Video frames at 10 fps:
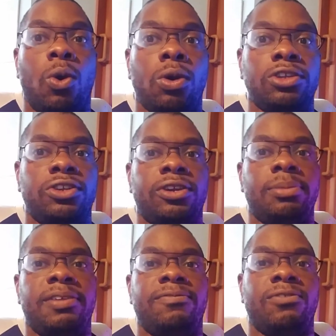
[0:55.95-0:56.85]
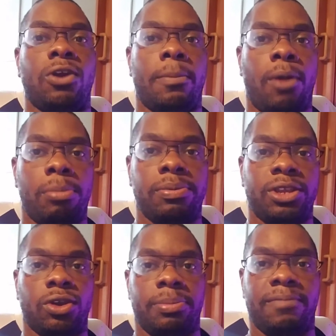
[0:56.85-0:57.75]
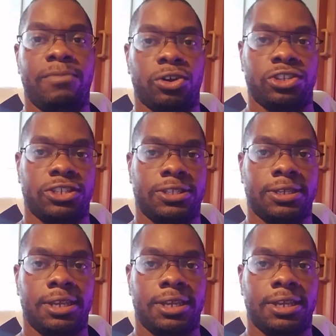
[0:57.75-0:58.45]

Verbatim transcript: Orcs are going to be for, are probably going to be first